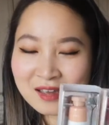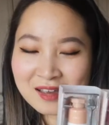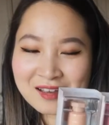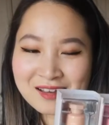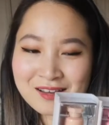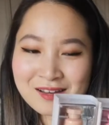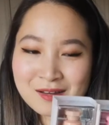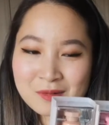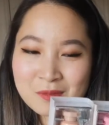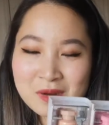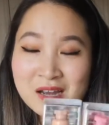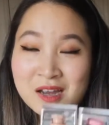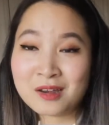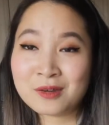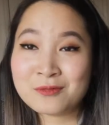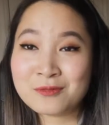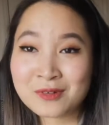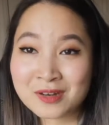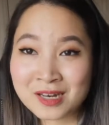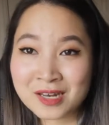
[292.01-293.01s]
Um, I
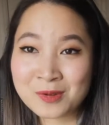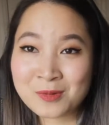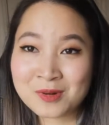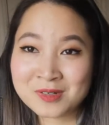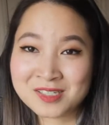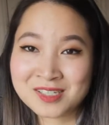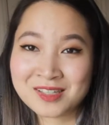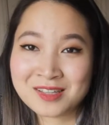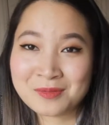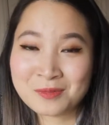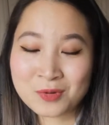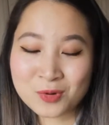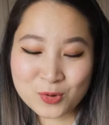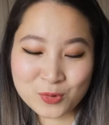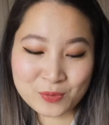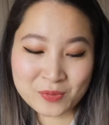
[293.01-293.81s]
really wanted them all,